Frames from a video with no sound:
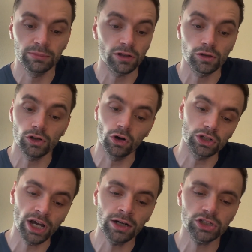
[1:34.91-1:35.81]
So you've got
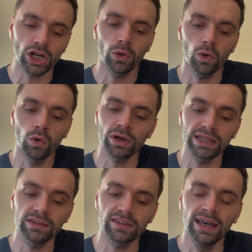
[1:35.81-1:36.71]
young Joe
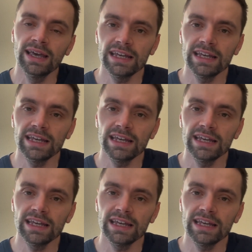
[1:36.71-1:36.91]
Hawkins.